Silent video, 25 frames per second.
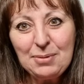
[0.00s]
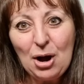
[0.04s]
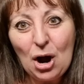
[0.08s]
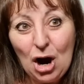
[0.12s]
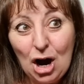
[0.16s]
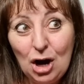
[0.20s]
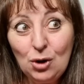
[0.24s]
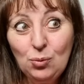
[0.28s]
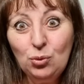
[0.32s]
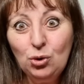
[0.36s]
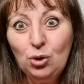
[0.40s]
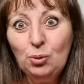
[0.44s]
M
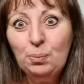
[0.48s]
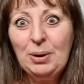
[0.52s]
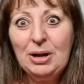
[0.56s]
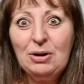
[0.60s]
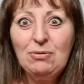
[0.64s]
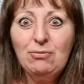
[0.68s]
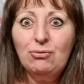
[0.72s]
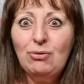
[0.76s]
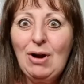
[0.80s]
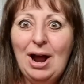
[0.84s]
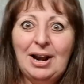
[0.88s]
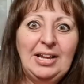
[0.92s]
I will be
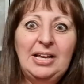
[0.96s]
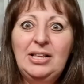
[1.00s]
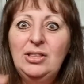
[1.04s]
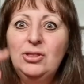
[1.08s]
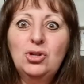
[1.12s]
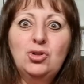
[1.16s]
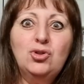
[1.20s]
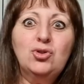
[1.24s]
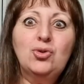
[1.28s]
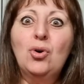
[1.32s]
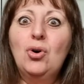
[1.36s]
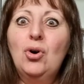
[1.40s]
running
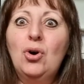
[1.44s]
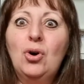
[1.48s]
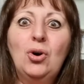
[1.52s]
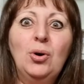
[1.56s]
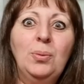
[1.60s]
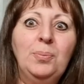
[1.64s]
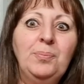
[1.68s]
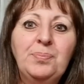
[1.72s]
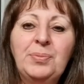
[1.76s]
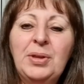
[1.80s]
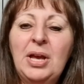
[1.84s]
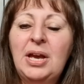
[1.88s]
the
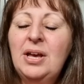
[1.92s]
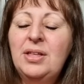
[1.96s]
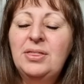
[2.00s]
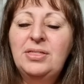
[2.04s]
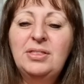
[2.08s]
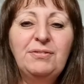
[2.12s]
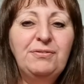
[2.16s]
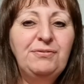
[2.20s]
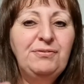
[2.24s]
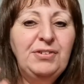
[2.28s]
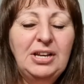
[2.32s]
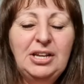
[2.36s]
draw.
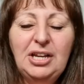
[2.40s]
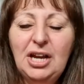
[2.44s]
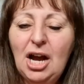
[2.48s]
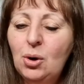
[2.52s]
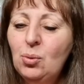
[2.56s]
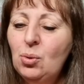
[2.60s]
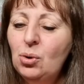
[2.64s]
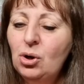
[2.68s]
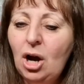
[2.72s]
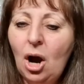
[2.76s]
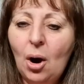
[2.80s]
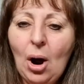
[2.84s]
The video
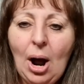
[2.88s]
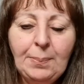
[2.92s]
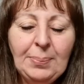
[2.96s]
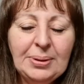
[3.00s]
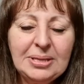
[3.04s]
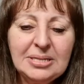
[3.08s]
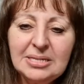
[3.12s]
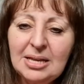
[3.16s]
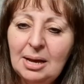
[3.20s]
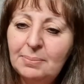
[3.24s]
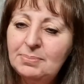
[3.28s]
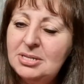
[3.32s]
will go up
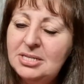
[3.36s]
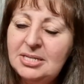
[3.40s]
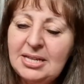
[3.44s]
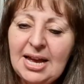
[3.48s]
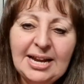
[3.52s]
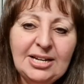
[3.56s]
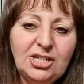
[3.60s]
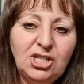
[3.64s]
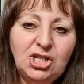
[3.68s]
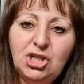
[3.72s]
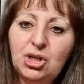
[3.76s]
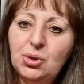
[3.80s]
at some
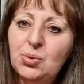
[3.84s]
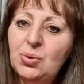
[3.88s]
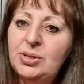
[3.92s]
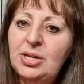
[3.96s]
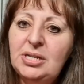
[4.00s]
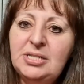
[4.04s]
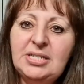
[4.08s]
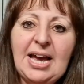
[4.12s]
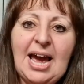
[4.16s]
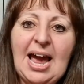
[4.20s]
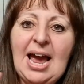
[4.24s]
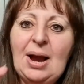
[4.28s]
stage during
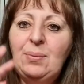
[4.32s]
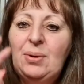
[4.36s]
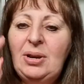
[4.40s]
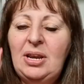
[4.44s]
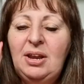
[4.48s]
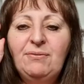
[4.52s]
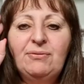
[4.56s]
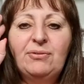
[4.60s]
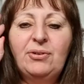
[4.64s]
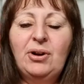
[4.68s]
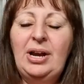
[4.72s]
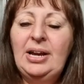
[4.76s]
the day
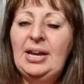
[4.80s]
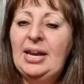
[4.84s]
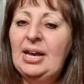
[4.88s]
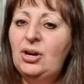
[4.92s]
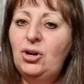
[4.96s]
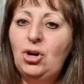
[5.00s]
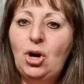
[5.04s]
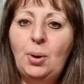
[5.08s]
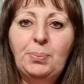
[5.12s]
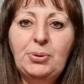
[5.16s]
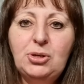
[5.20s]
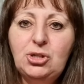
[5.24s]
whenever I get
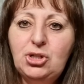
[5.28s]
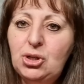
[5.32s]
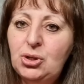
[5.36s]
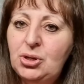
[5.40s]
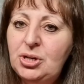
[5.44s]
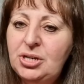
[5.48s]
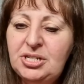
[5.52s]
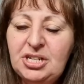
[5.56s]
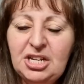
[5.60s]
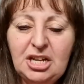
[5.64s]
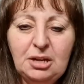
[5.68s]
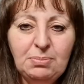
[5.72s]
an
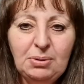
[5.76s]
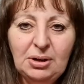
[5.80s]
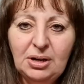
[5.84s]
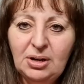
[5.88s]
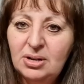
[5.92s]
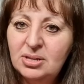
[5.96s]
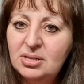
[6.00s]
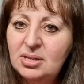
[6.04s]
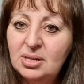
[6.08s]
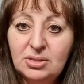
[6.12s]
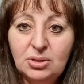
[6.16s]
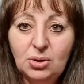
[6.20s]
opportunity,
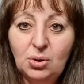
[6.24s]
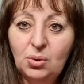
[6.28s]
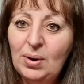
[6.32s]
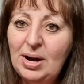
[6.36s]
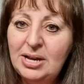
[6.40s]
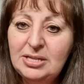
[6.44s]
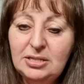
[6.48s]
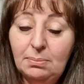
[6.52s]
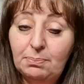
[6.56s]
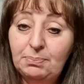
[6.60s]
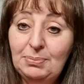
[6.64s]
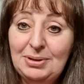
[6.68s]
because it's
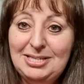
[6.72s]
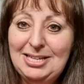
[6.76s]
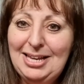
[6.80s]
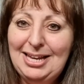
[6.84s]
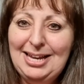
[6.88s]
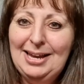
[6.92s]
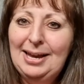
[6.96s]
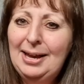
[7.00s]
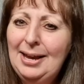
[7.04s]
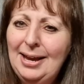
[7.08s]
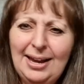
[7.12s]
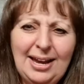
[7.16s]
always a
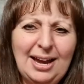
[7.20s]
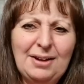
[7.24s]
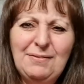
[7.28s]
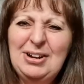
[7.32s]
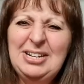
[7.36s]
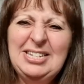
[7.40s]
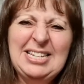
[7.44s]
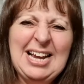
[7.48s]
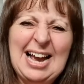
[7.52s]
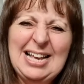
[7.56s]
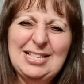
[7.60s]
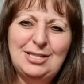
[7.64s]
busy,
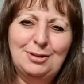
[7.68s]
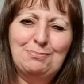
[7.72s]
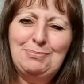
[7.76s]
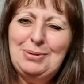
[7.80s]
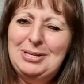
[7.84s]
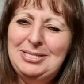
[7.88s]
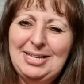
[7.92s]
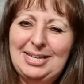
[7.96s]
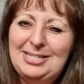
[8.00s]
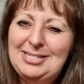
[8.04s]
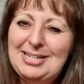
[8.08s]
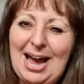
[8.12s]
every day is a
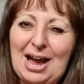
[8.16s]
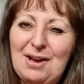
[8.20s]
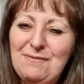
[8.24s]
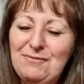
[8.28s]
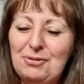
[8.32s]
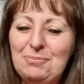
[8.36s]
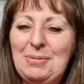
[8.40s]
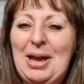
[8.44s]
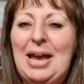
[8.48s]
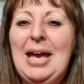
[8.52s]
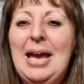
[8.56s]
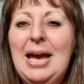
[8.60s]
busy day
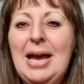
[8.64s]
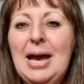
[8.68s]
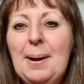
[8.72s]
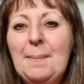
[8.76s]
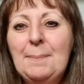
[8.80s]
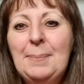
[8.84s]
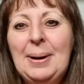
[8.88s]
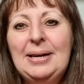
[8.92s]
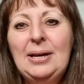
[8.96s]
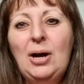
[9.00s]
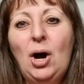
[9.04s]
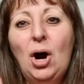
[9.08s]
for me.
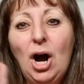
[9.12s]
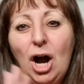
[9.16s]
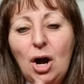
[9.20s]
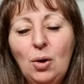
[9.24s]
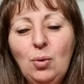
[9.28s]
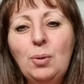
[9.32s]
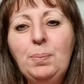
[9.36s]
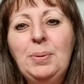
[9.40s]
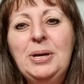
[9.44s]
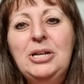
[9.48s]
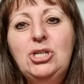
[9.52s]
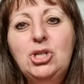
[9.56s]
But I
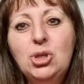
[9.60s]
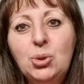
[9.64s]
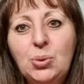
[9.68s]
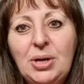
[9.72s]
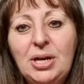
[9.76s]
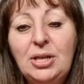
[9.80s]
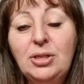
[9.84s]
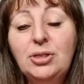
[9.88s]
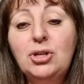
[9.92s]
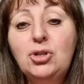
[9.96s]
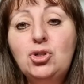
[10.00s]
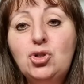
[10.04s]
will be
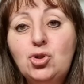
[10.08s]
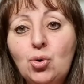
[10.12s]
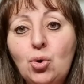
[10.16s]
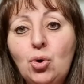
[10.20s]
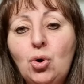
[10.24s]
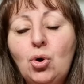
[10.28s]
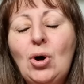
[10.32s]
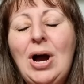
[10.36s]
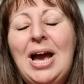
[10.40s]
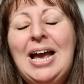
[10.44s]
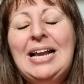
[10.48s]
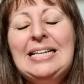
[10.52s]
doing the
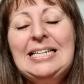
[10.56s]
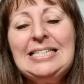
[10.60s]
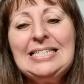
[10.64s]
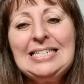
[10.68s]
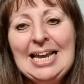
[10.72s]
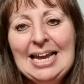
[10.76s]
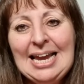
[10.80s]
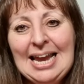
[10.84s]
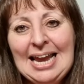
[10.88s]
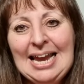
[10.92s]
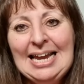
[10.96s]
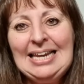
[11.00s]
draw at
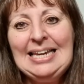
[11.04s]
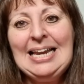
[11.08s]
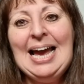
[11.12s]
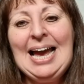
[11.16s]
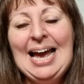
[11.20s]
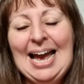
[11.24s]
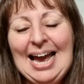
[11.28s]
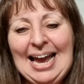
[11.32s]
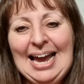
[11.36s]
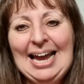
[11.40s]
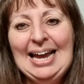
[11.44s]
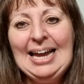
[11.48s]
ten
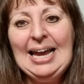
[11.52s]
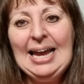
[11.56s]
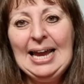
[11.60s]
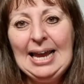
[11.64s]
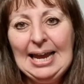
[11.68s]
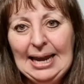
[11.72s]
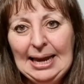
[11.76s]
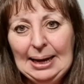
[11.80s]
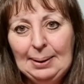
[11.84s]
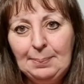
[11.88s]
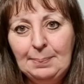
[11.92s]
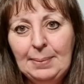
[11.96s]
A
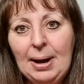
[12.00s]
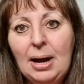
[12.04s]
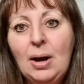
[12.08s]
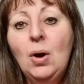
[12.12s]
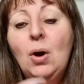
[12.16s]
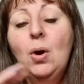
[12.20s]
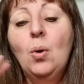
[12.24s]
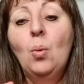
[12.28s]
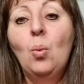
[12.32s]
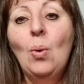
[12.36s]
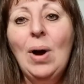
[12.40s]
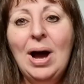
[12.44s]
M
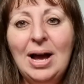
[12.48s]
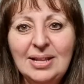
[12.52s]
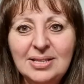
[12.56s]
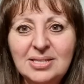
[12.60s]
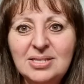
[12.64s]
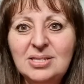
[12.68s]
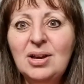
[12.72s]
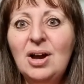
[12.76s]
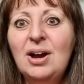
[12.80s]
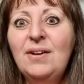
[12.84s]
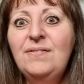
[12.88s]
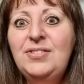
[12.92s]

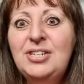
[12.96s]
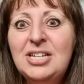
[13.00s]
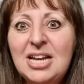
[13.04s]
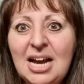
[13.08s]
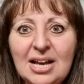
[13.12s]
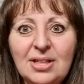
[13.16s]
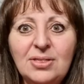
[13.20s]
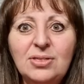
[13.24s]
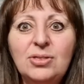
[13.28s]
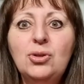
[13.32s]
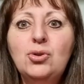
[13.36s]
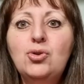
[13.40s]
Once I've
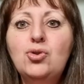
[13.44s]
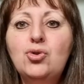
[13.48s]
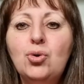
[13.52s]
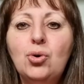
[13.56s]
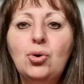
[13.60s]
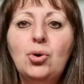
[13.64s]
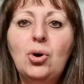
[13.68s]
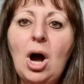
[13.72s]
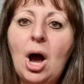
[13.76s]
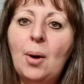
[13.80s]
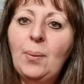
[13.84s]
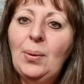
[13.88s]
done the
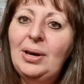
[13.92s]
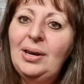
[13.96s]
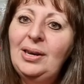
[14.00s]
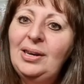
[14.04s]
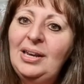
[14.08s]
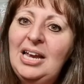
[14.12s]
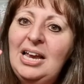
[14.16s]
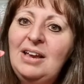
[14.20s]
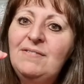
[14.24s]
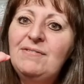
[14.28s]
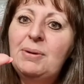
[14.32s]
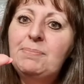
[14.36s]
draw, I will
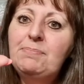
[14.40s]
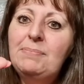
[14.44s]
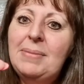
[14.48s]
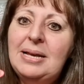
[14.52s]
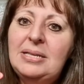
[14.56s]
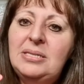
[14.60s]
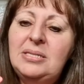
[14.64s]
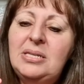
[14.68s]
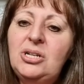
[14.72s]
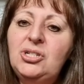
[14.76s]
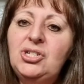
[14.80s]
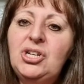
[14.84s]
leave a
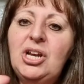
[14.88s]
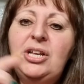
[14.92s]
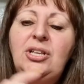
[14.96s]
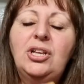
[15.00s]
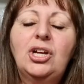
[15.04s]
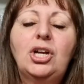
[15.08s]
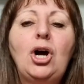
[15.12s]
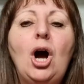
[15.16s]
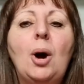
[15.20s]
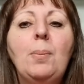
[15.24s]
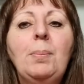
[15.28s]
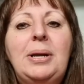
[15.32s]
message in
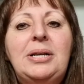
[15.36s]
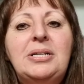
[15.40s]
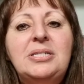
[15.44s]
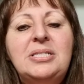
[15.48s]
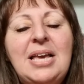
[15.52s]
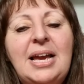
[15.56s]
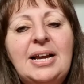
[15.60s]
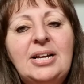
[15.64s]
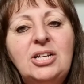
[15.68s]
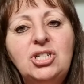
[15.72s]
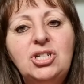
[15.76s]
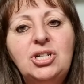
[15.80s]
the comment
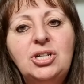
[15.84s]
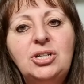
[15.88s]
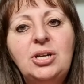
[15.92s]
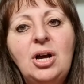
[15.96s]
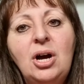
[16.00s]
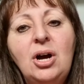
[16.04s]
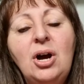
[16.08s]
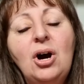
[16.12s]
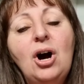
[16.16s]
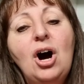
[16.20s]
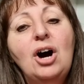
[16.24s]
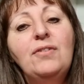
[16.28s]
section
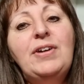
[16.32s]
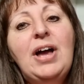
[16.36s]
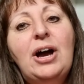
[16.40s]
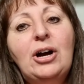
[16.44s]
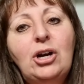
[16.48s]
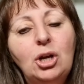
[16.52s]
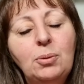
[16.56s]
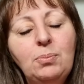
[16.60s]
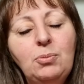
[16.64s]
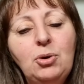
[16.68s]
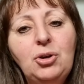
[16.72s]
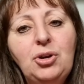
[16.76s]
of our
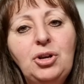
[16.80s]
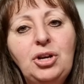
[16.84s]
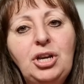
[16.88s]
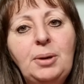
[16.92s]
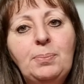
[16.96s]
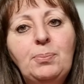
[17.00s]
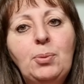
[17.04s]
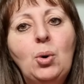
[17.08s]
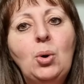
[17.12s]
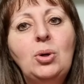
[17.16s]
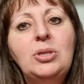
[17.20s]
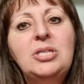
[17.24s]
community
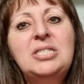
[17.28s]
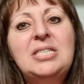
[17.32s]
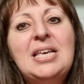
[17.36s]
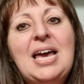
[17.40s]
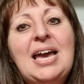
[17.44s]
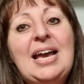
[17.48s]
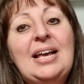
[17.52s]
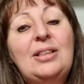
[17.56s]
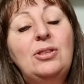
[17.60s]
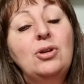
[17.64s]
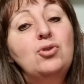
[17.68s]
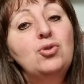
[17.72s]
board
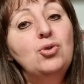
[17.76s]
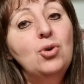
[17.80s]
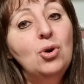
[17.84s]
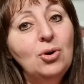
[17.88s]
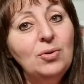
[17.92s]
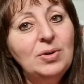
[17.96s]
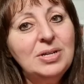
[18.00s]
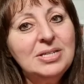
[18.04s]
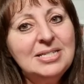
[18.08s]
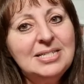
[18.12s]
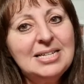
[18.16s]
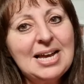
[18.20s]
saying the
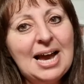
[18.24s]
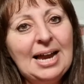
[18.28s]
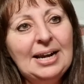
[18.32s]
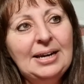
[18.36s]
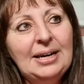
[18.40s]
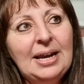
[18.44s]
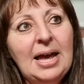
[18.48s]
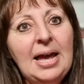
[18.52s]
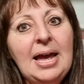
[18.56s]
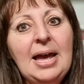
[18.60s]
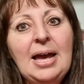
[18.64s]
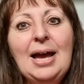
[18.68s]
draw is
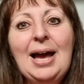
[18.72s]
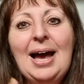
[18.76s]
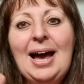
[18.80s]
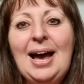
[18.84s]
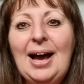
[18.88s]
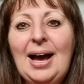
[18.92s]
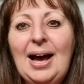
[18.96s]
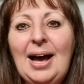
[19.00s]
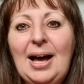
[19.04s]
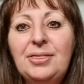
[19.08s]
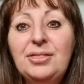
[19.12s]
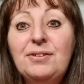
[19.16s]
done.
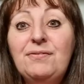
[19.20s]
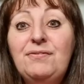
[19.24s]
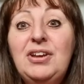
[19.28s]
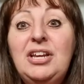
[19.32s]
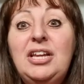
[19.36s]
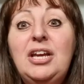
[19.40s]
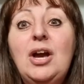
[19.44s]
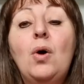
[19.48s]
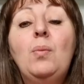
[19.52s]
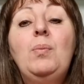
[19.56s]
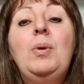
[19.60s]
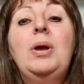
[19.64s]
Uh, the
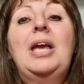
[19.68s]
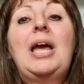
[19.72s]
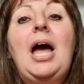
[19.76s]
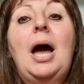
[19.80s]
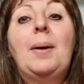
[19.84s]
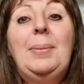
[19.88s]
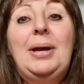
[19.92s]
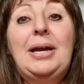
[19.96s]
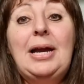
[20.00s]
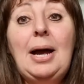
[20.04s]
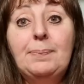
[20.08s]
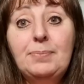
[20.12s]
video will be
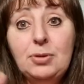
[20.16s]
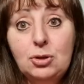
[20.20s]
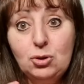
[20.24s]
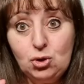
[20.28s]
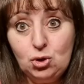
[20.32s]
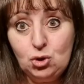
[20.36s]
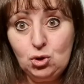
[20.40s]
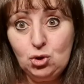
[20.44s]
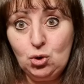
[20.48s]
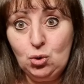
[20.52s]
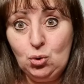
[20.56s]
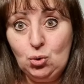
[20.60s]
coming up
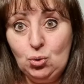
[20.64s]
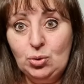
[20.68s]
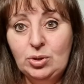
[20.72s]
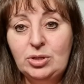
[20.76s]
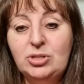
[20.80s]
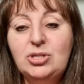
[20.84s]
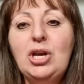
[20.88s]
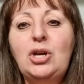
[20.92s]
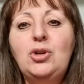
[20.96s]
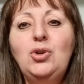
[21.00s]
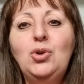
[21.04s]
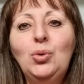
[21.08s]
soon.
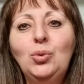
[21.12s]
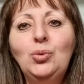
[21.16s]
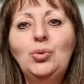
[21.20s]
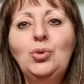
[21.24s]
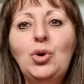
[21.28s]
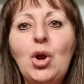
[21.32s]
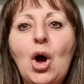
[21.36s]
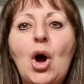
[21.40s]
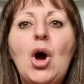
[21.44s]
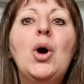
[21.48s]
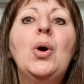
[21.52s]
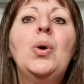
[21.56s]
So you'll
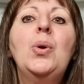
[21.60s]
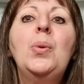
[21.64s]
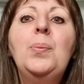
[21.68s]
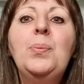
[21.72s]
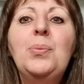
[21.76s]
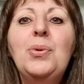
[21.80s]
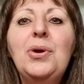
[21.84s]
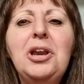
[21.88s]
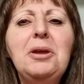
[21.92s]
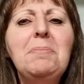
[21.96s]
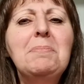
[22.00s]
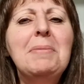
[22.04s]
know
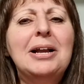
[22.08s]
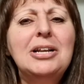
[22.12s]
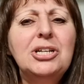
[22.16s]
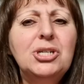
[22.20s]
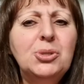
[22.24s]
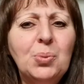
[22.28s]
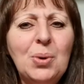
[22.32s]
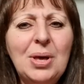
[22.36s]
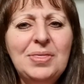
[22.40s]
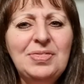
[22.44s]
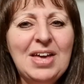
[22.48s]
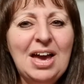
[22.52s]
pretty
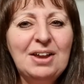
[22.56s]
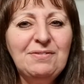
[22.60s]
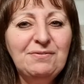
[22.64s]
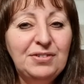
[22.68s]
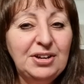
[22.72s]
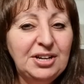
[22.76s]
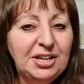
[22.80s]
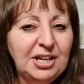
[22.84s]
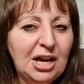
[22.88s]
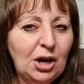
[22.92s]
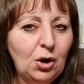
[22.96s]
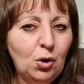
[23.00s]
much when that
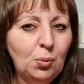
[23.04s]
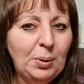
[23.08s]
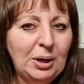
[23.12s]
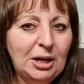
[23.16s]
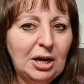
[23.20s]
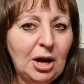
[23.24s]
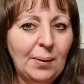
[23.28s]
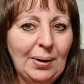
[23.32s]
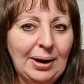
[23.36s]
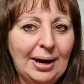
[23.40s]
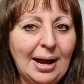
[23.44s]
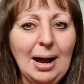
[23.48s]
video will be
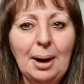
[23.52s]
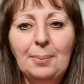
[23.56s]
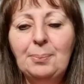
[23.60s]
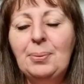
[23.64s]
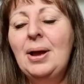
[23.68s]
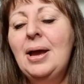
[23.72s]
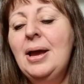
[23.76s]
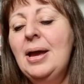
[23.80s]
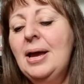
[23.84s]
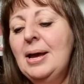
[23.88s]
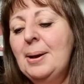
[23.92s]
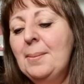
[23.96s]
going up.
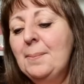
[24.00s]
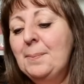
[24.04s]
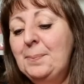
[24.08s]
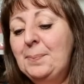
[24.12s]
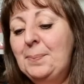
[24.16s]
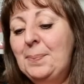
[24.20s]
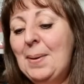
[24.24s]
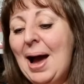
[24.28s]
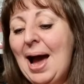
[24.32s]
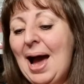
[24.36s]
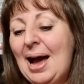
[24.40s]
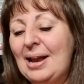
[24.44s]

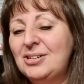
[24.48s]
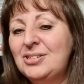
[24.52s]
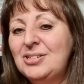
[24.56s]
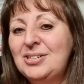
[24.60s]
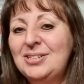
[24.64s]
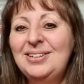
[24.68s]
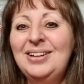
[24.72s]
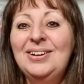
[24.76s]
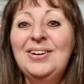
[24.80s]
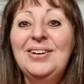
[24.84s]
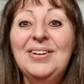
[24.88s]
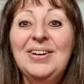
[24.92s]
But